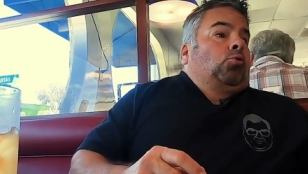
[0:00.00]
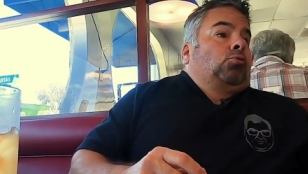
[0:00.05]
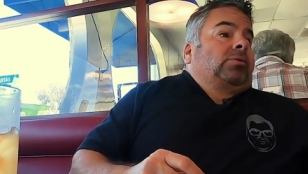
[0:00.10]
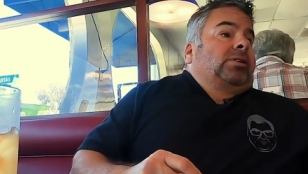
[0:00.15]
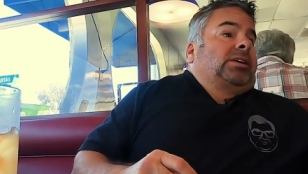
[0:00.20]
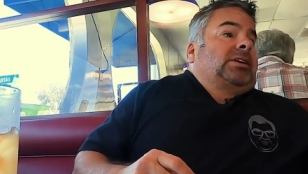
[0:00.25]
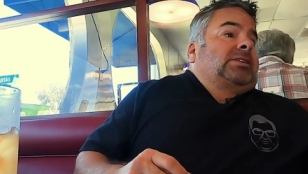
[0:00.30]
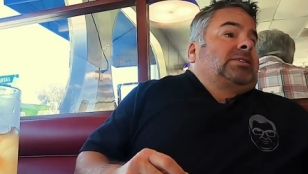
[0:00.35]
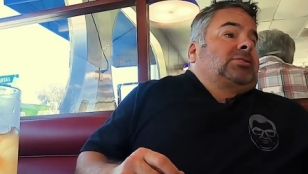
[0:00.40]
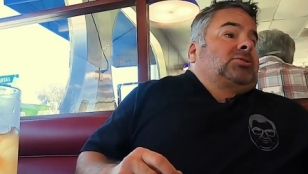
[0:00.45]

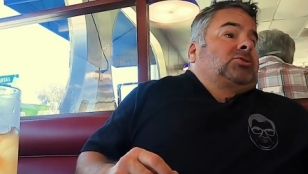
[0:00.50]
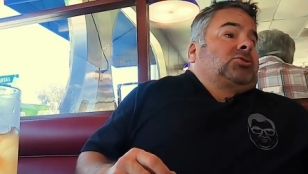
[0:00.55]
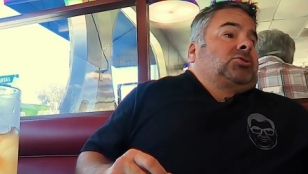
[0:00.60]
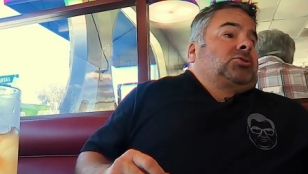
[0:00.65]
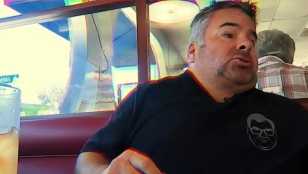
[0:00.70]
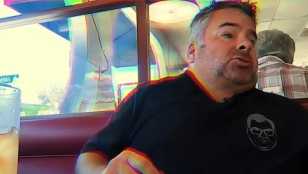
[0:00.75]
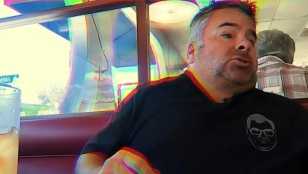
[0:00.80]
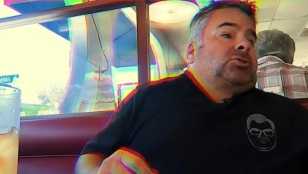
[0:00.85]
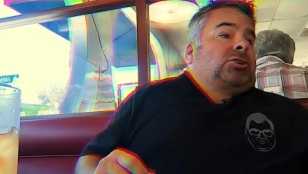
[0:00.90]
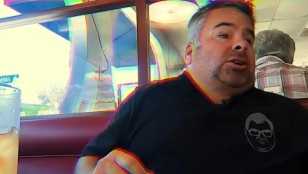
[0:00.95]
All right.
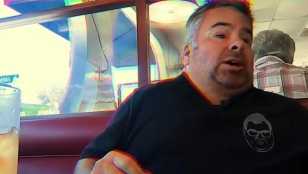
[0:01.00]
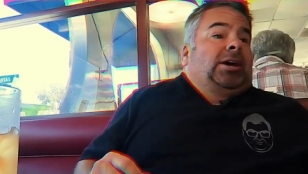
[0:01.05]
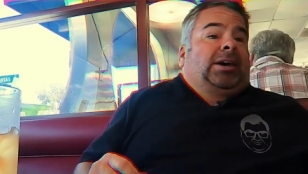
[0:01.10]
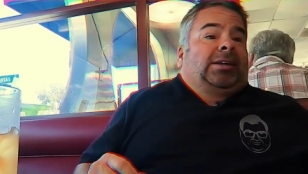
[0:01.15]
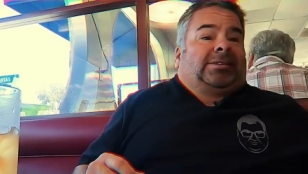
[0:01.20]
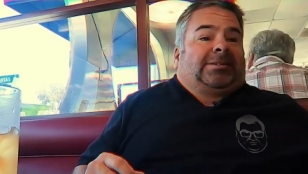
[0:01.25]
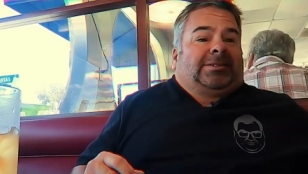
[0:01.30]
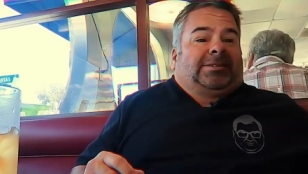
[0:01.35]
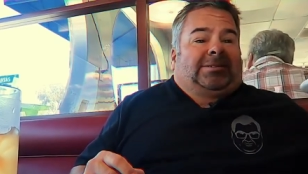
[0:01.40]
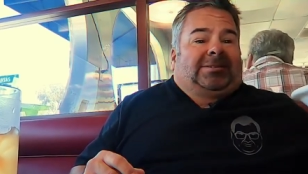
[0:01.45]

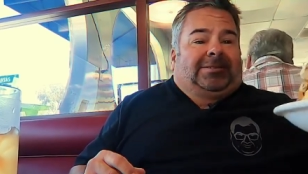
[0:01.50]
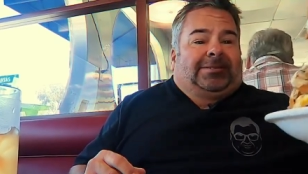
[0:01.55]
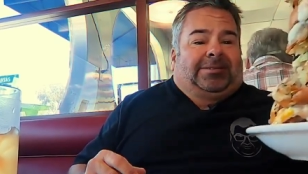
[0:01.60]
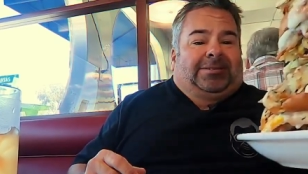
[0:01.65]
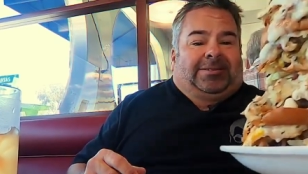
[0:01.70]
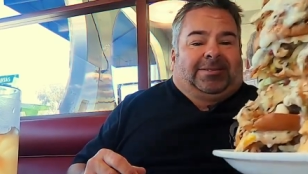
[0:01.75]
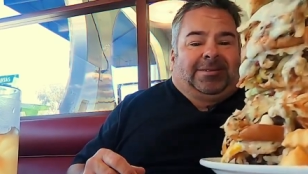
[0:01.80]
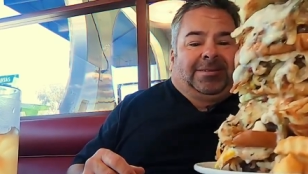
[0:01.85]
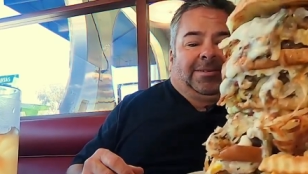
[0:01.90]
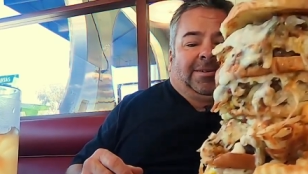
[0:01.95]

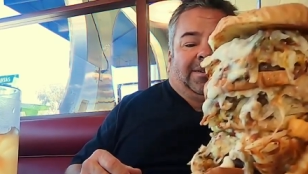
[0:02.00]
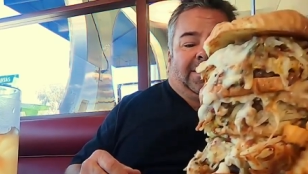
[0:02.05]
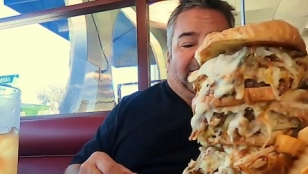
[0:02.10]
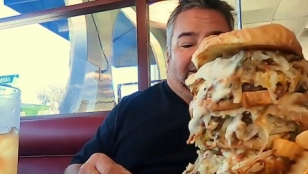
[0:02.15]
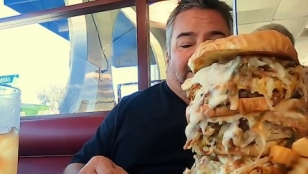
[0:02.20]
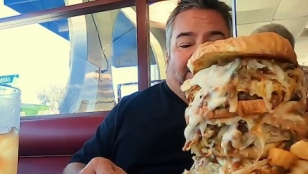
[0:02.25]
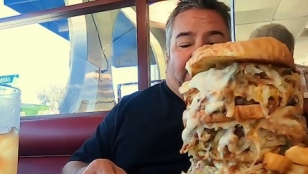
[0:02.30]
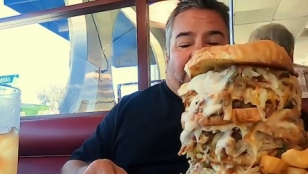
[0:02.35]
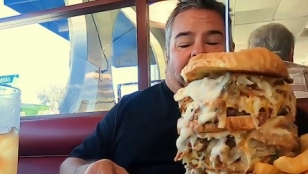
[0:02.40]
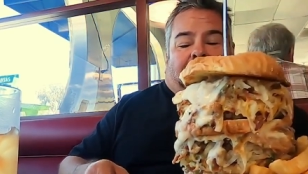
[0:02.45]
Oh,
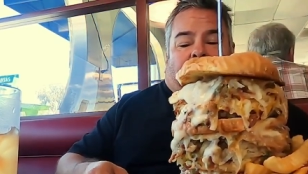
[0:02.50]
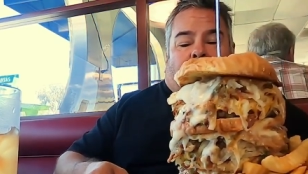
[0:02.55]
yeah.